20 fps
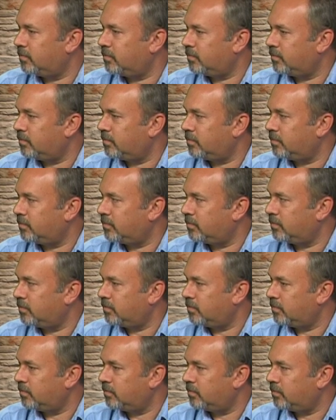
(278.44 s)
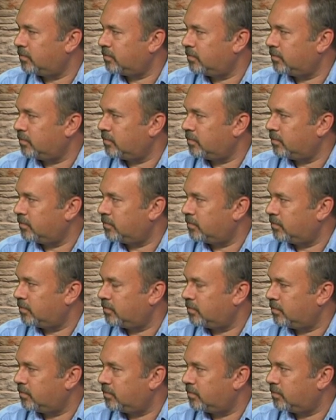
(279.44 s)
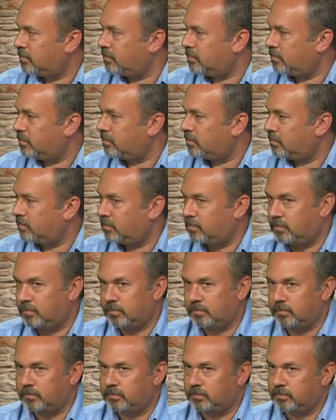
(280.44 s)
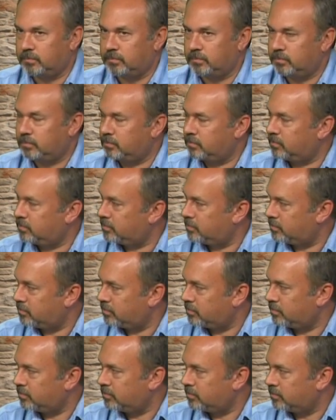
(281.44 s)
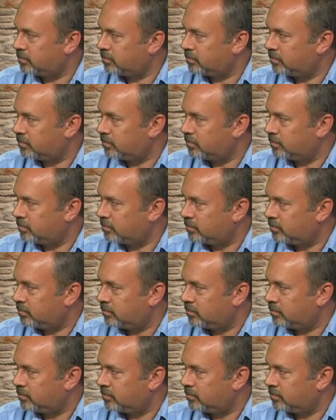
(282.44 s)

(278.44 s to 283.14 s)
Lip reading: The person shown says nothing.